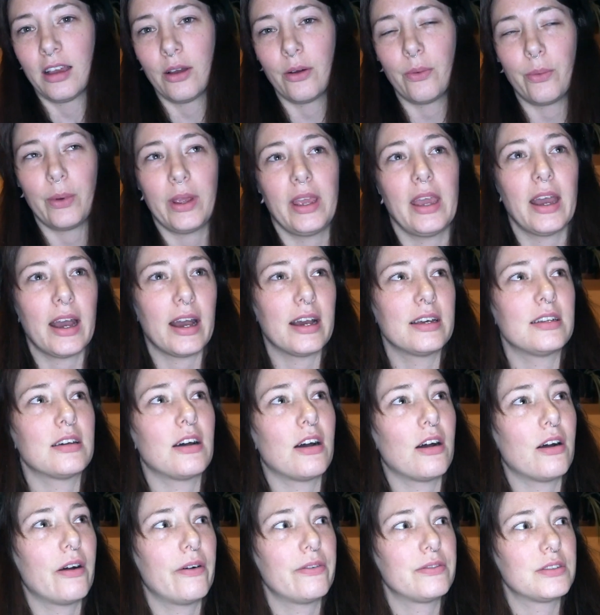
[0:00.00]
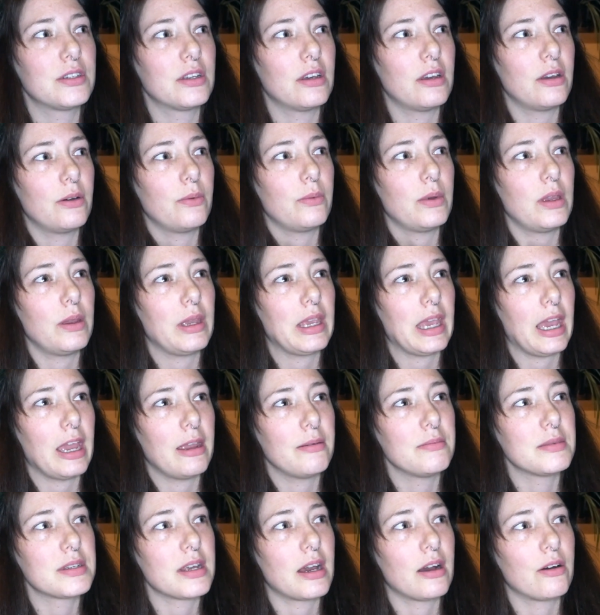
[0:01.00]
we had after we
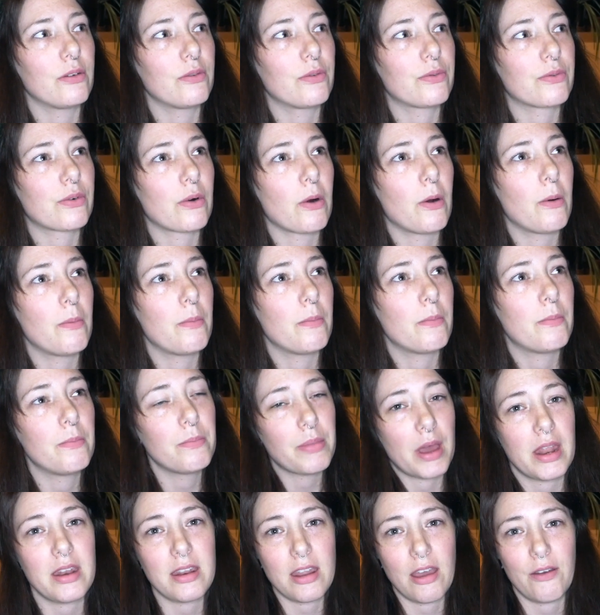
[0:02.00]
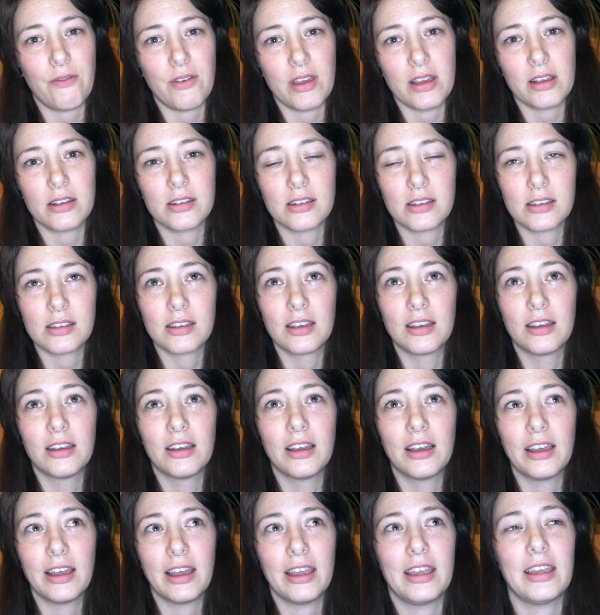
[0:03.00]
came down from Ben Nevis
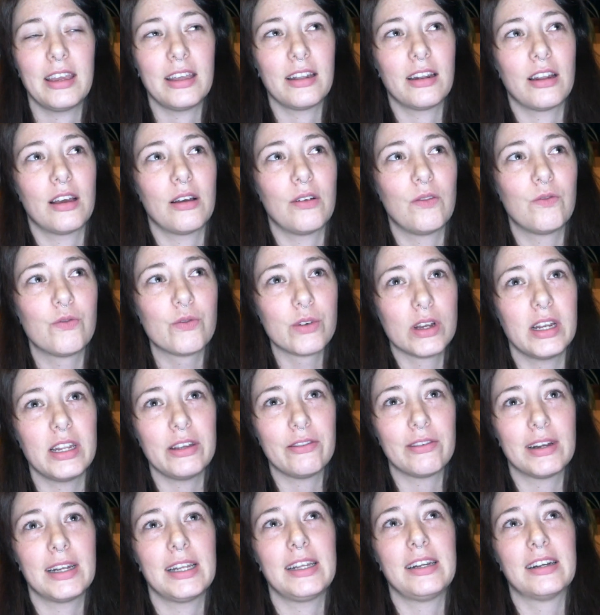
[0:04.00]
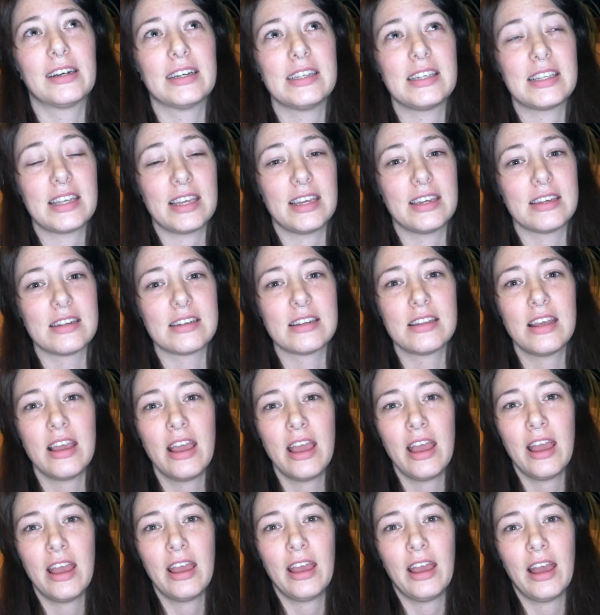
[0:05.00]
in a really, really nice inn
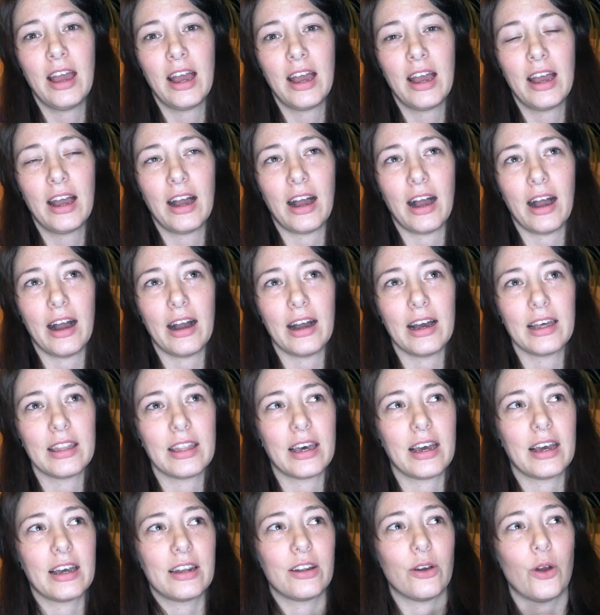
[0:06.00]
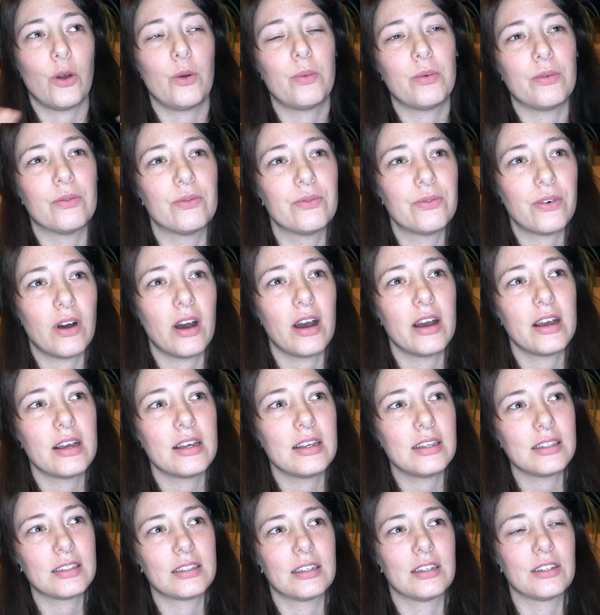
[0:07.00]
that had open
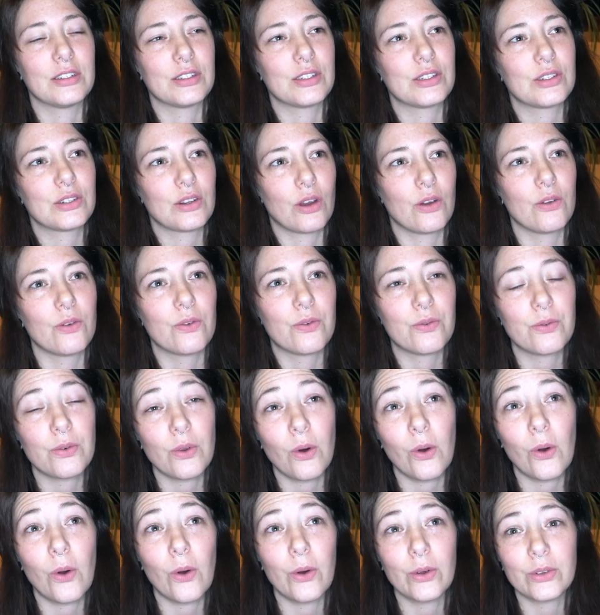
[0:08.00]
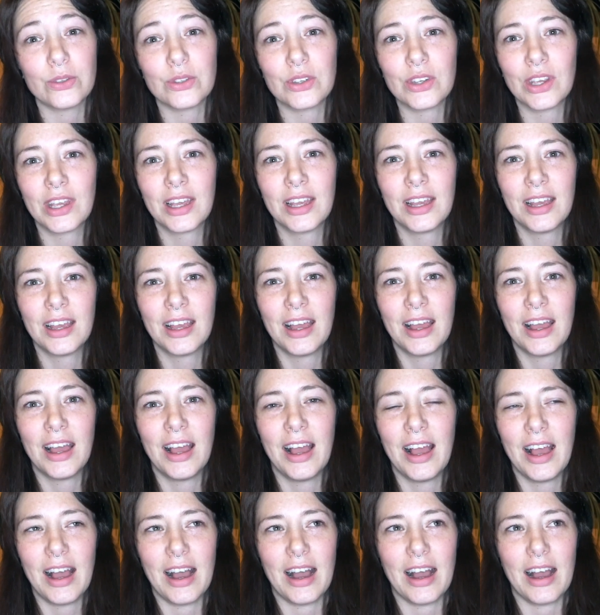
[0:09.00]
fires and stone floors.
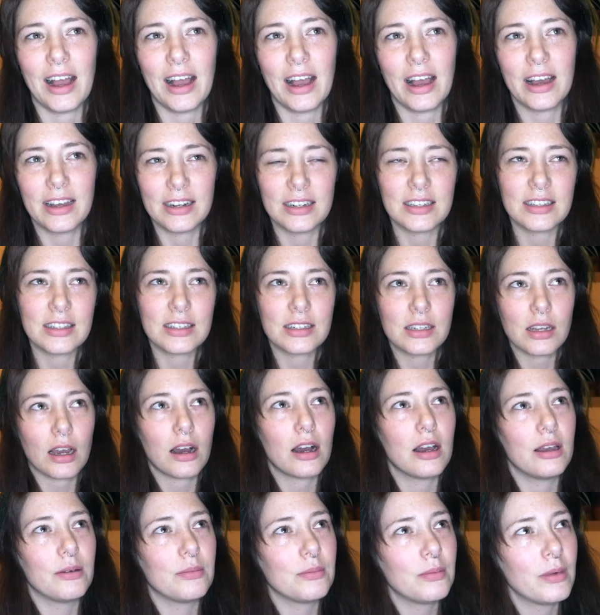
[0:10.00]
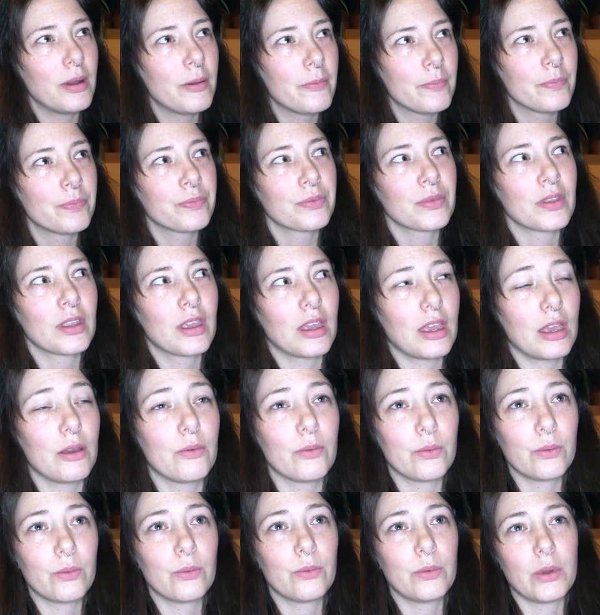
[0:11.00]
And at the time,
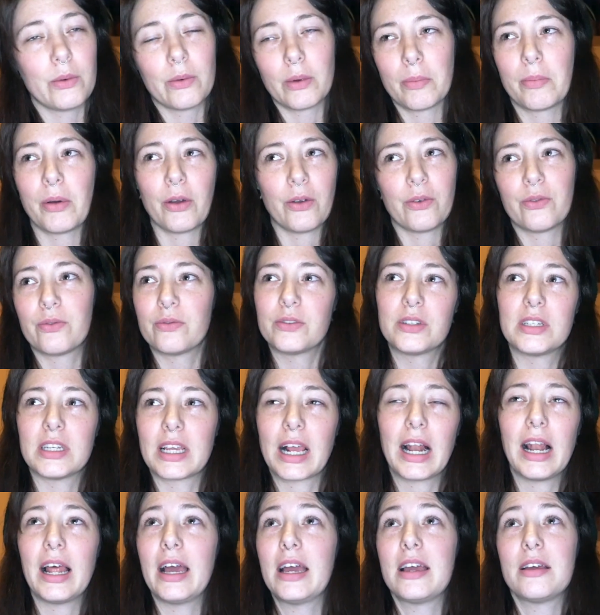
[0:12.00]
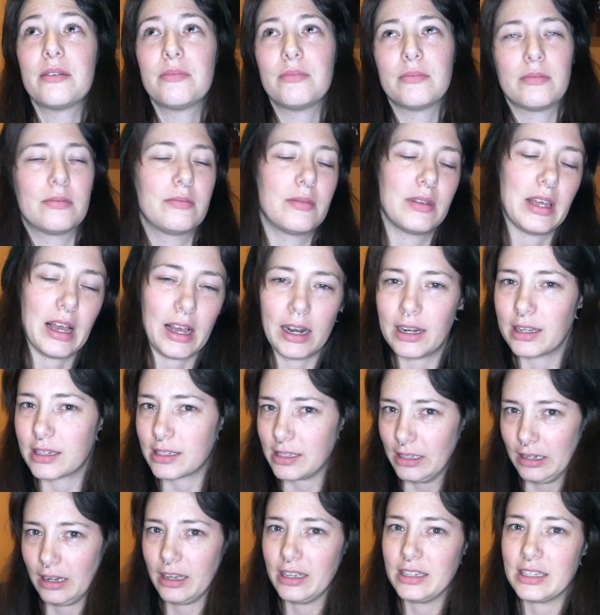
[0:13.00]
we were both
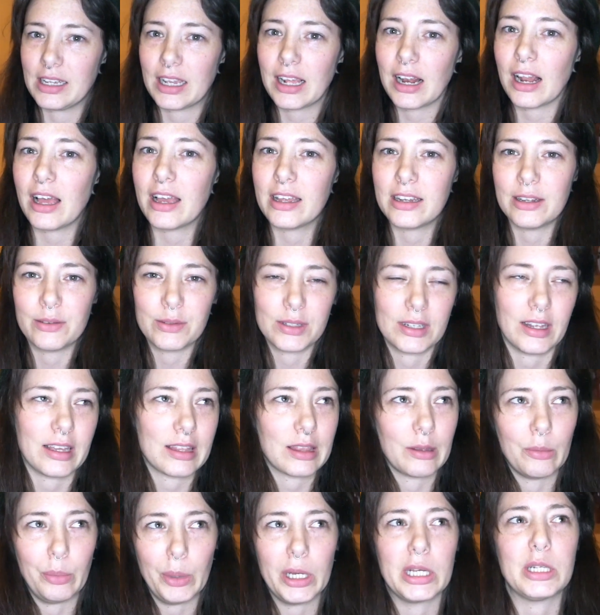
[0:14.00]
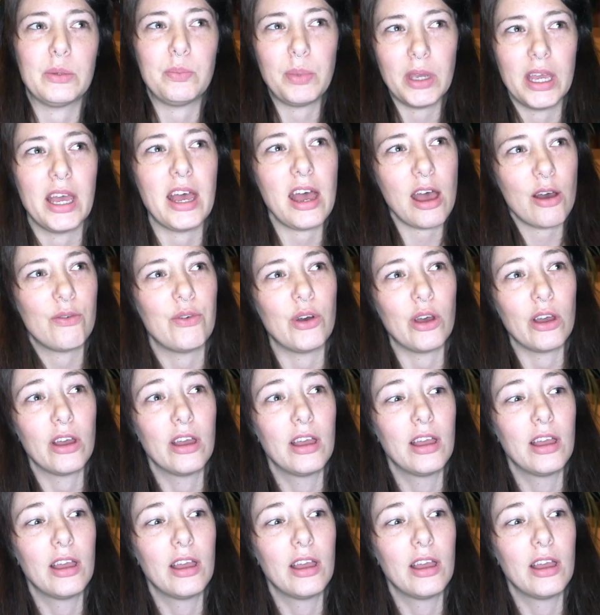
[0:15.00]
Alex and I declared it was like the best beer ever.